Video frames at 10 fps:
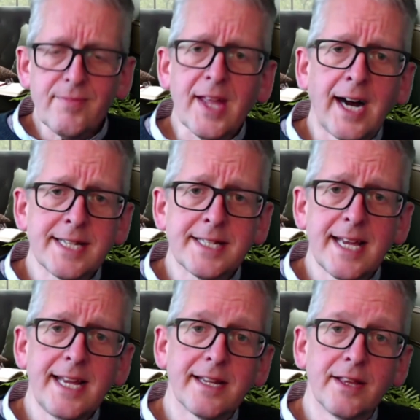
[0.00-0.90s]
I
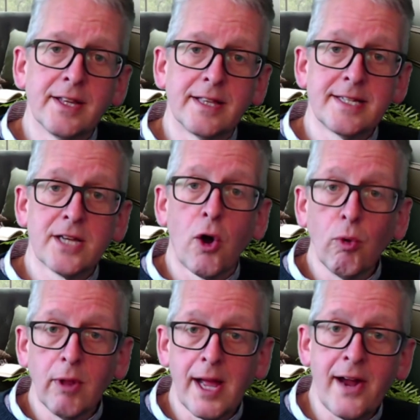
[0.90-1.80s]
said that this
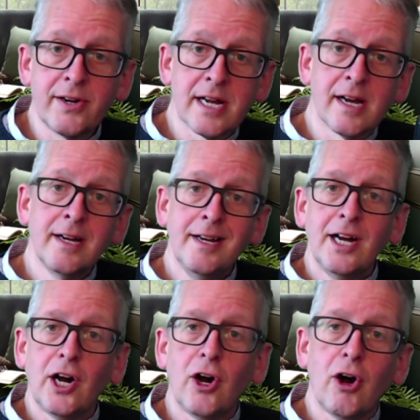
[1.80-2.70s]
whole area
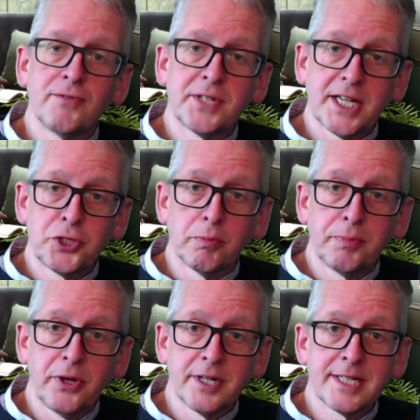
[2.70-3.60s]
of sexual
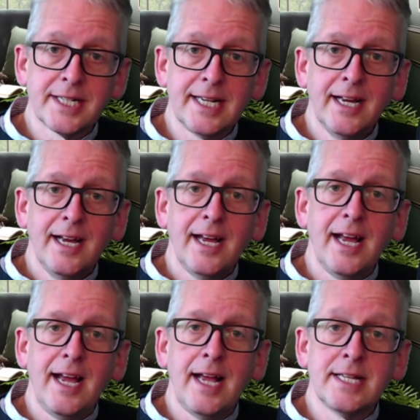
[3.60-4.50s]
purity
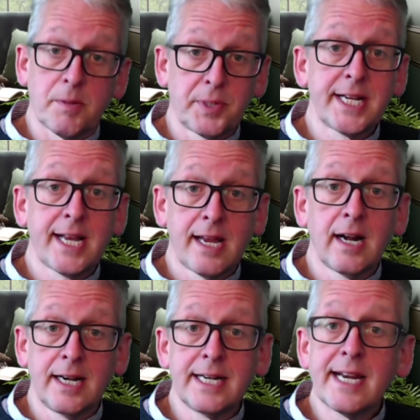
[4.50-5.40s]
is a
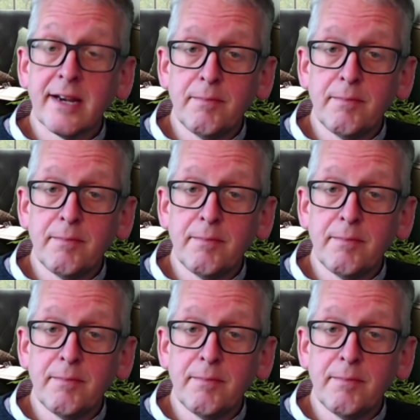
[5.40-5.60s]
particularly